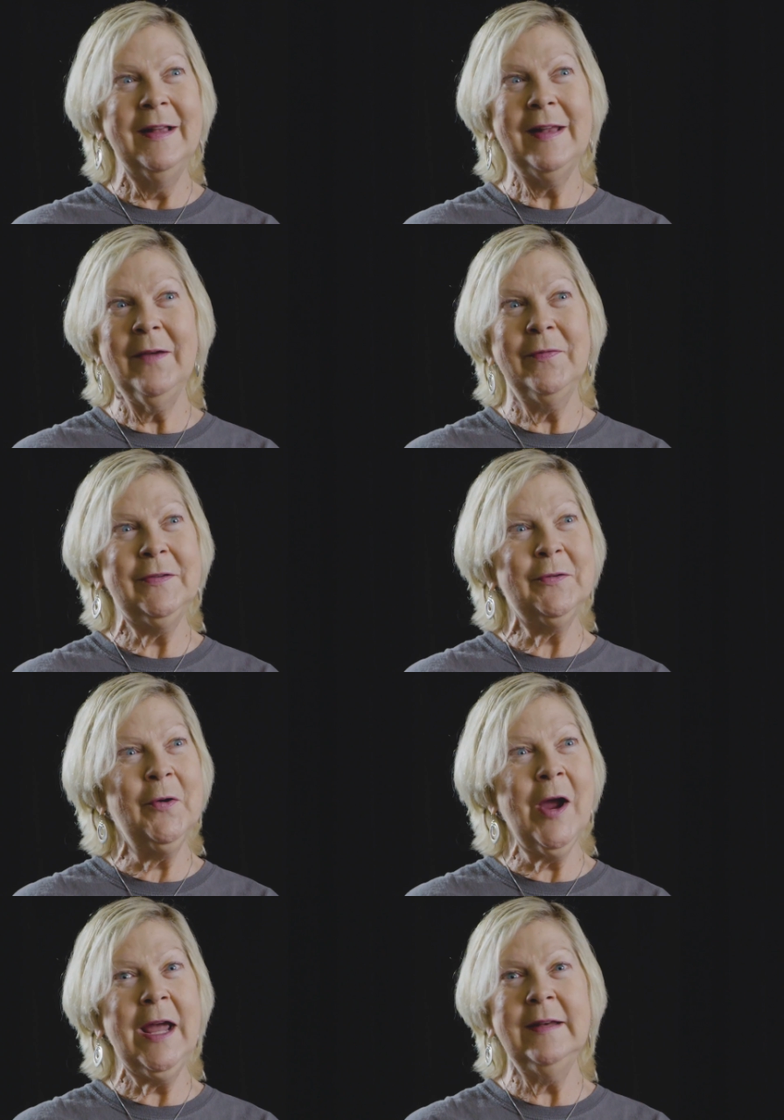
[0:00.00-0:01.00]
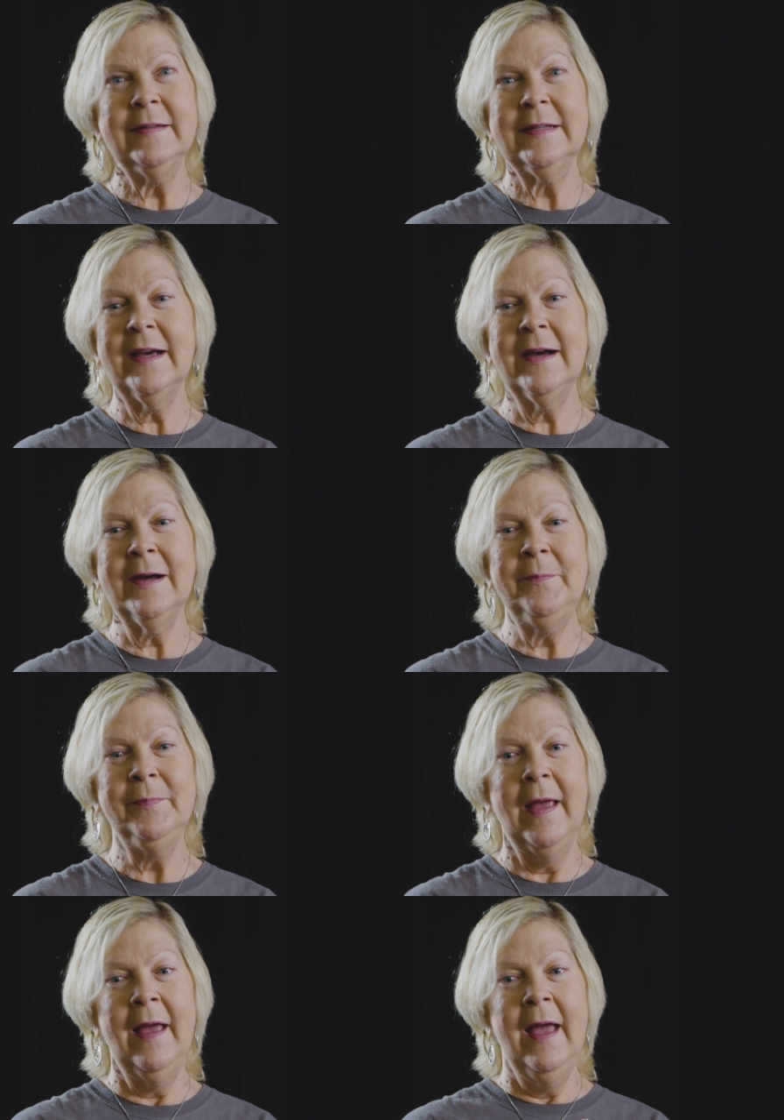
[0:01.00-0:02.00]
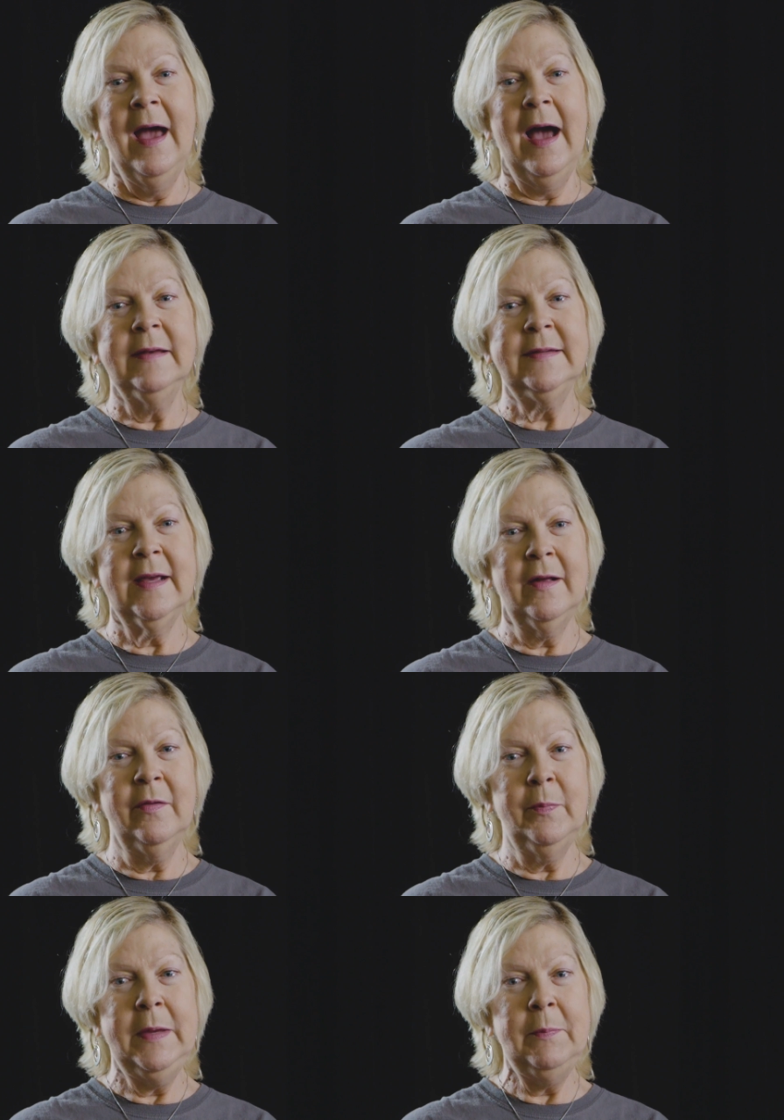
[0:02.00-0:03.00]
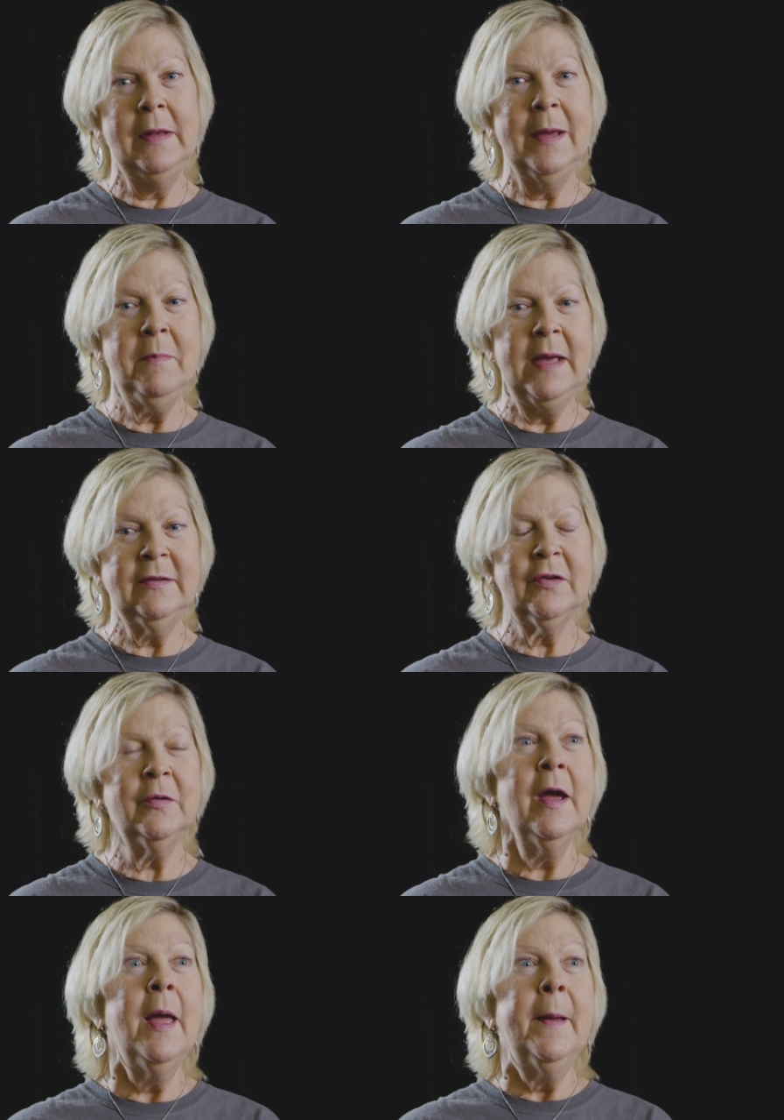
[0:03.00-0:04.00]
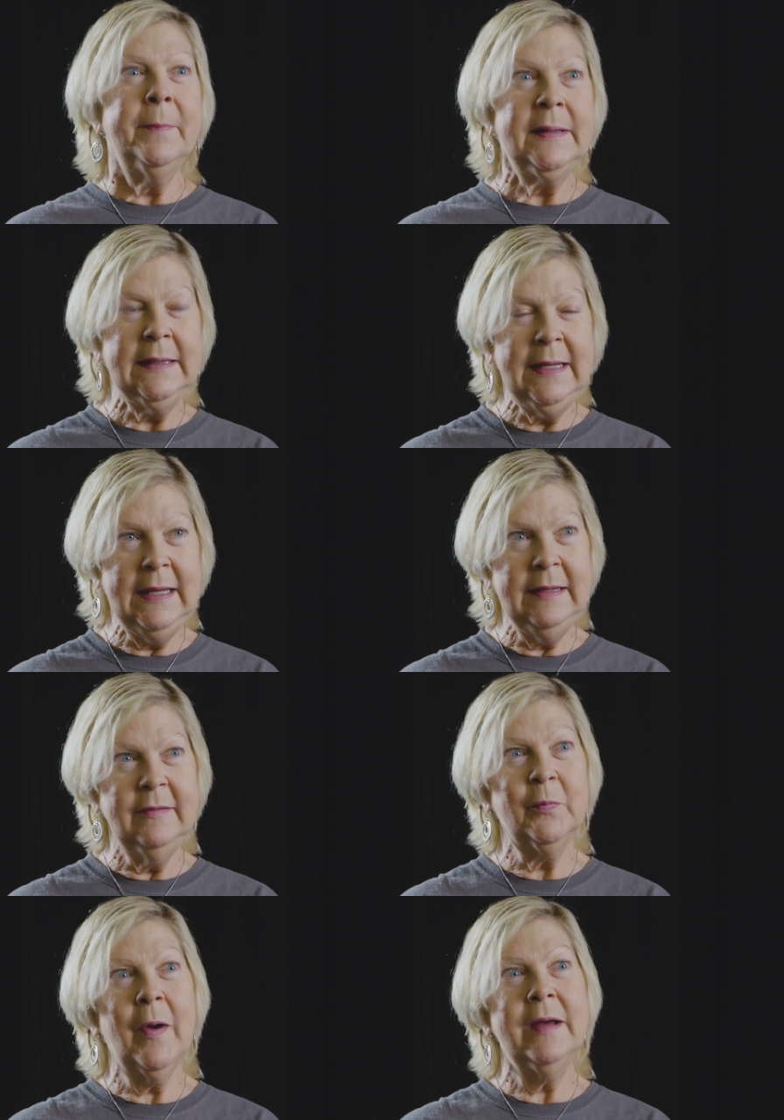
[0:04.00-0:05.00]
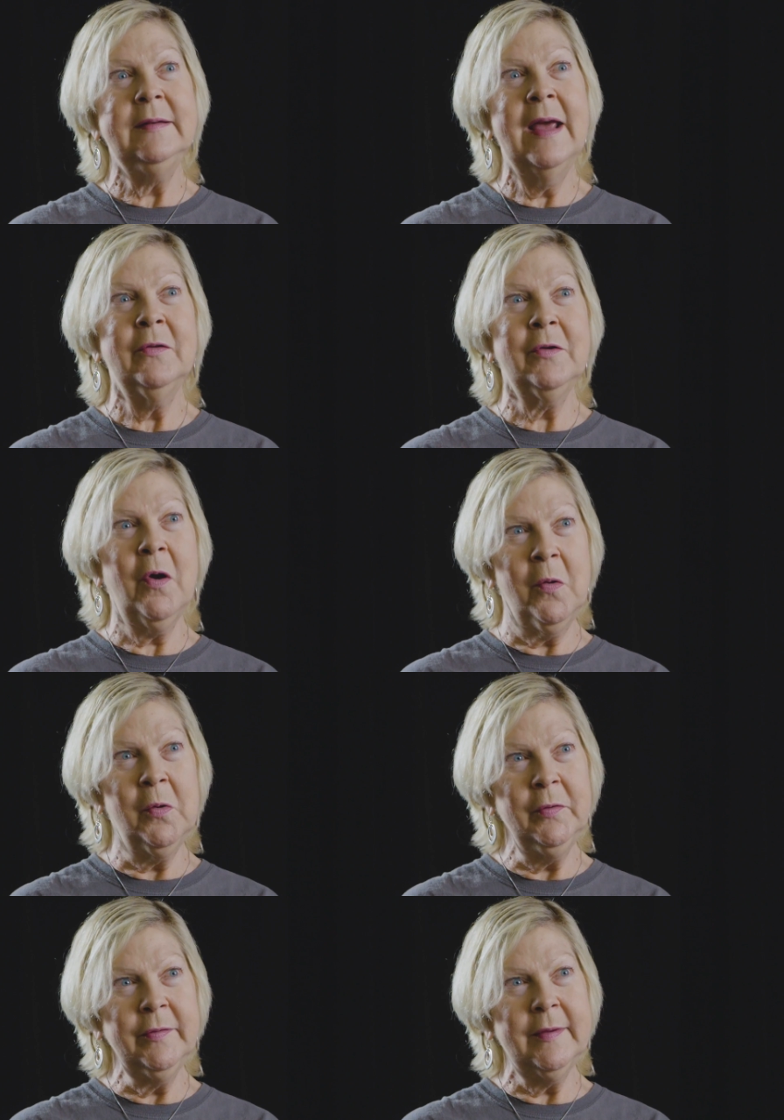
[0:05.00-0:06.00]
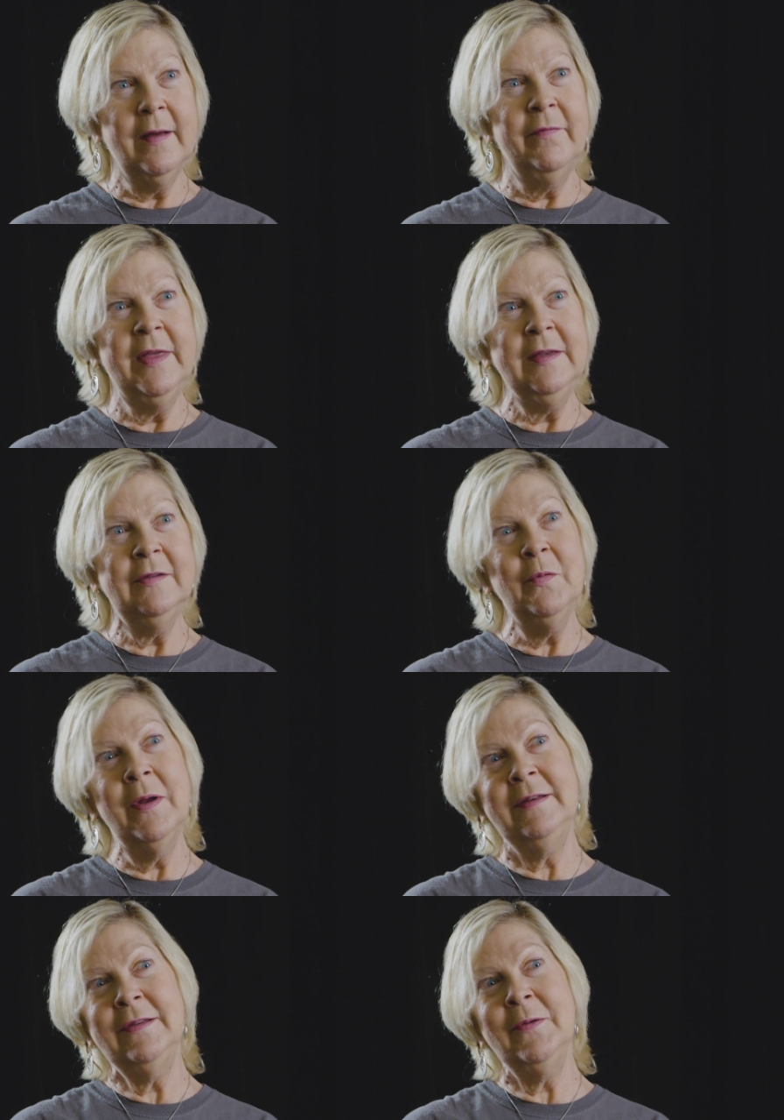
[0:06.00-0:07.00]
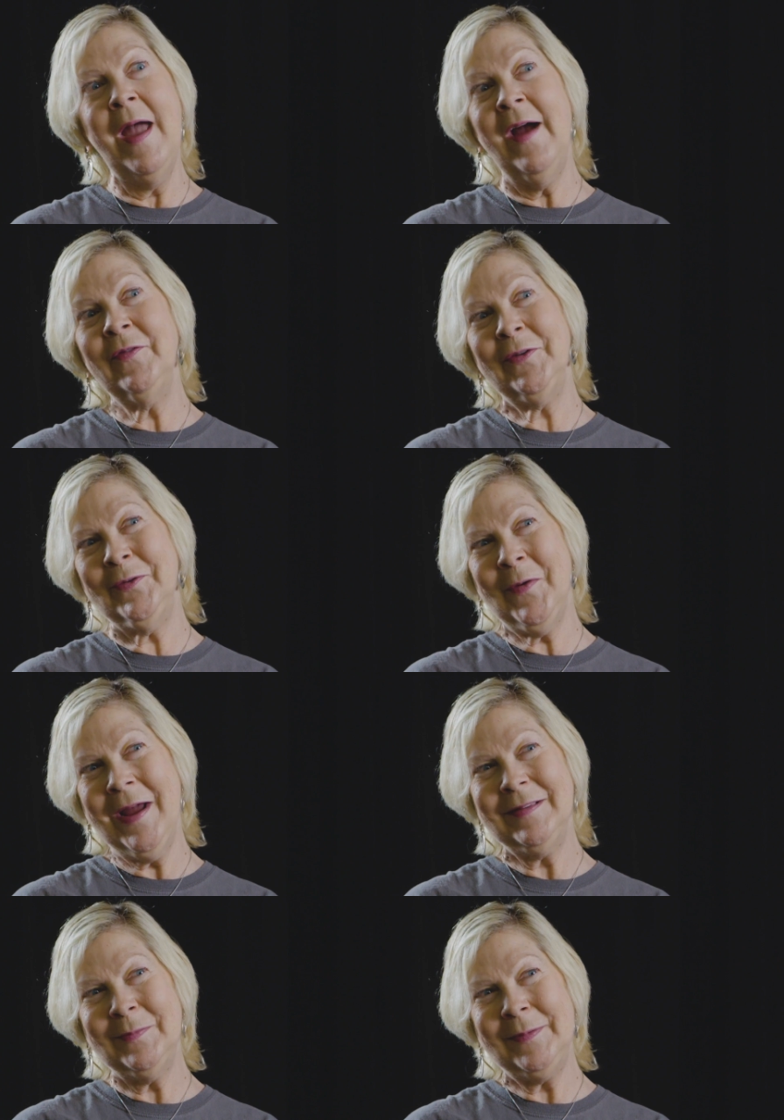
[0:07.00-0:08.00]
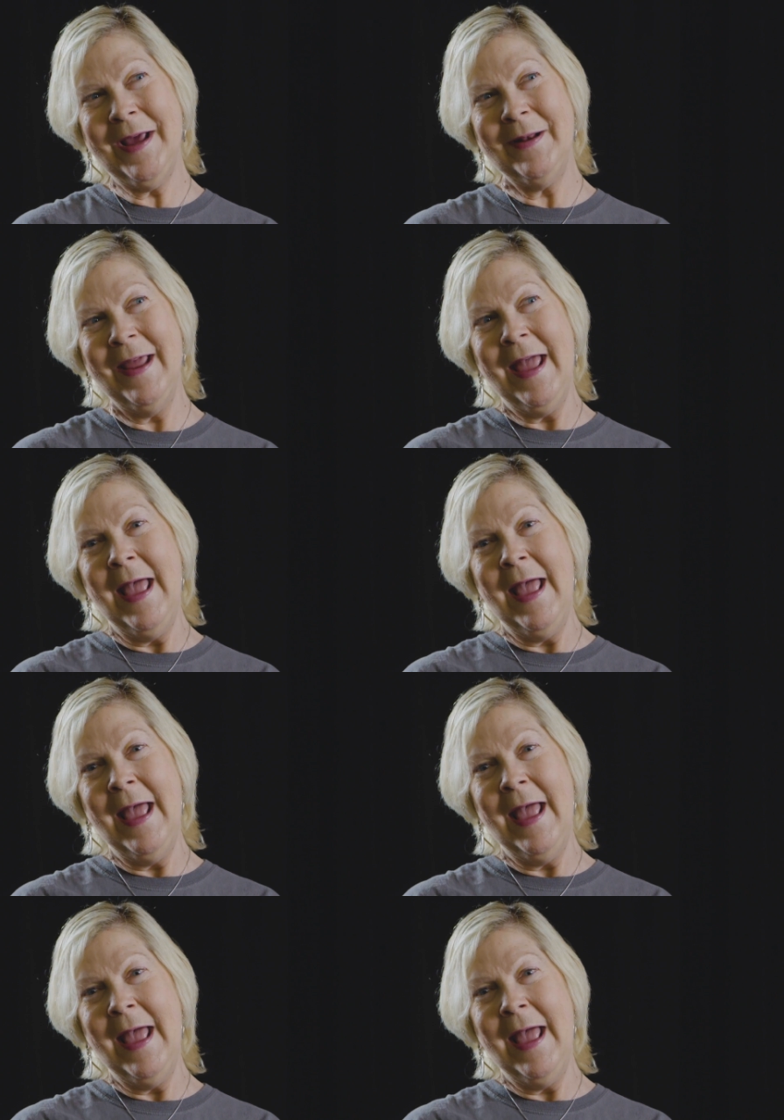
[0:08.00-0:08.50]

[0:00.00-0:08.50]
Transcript: Life is great. I tell the people I mentor, please write down goals of things you want to do after transplant.